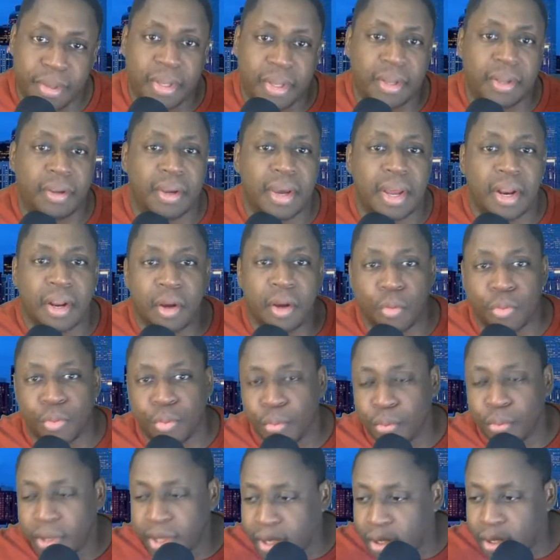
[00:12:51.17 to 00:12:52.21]
you got to go
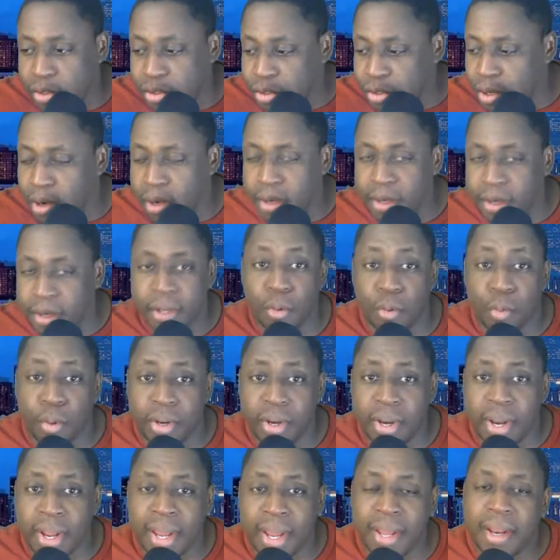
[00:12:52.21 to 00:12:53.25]
through legal jargon or
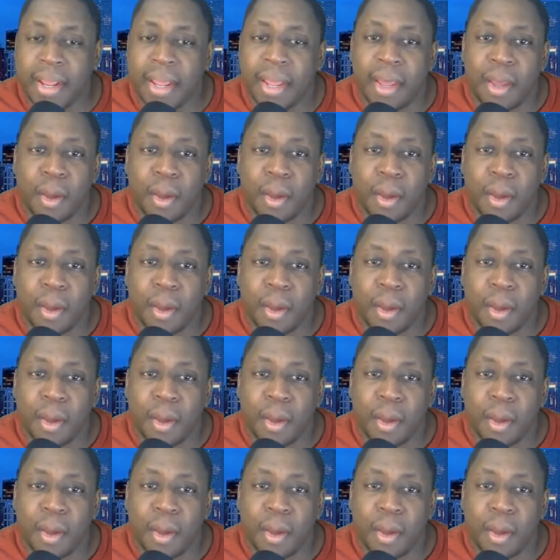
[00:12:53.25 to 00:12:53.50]
whatnot.